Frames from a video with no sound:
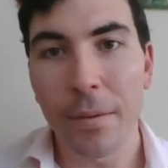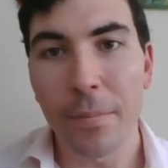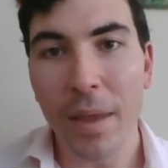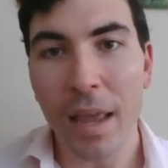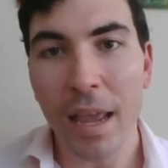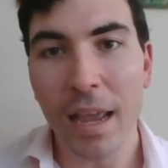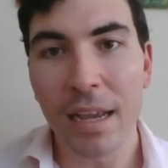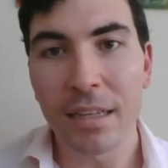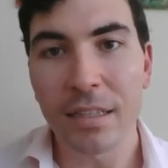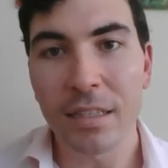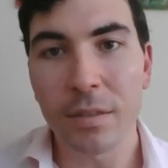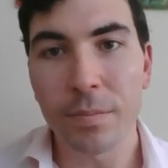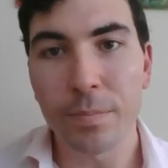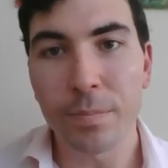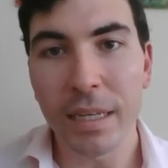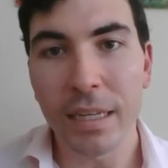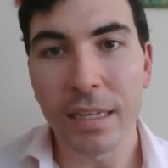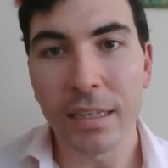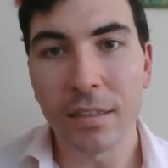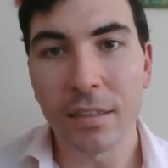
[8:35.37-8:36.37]
has
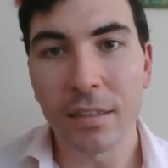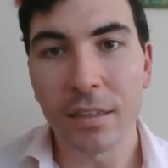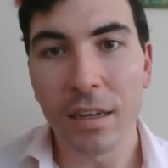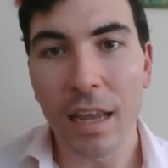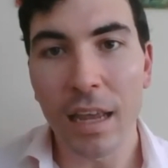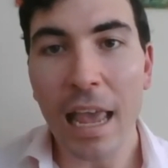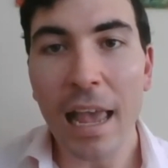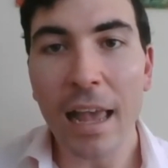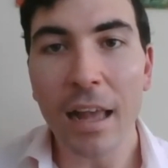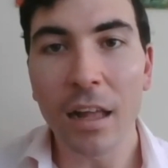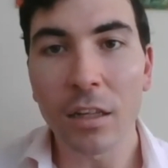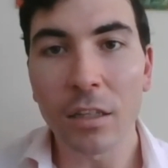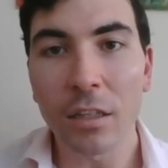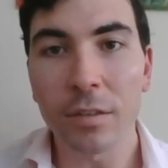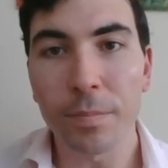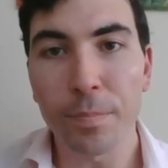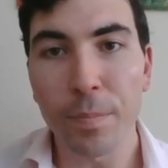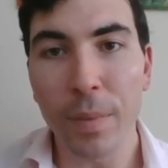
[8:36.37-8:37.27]
been held